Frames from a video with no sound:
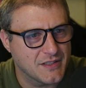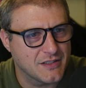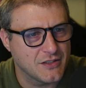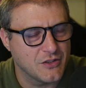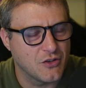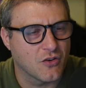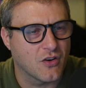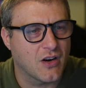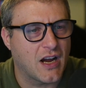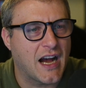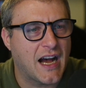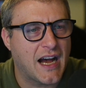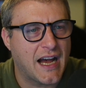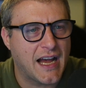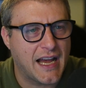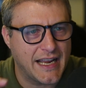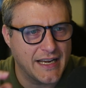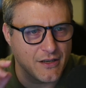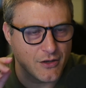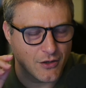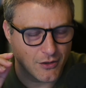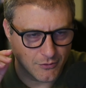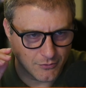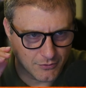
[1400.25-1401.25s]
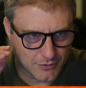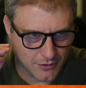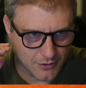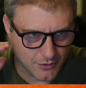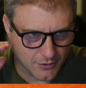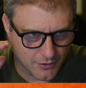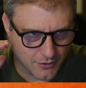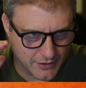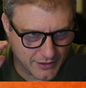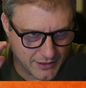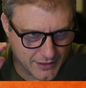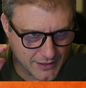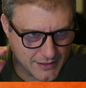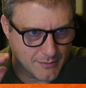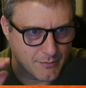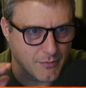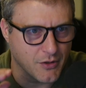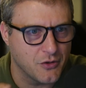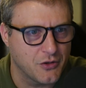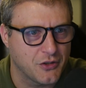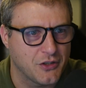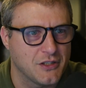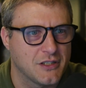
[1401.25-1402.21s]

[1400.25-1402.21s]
Your eye no longer does motion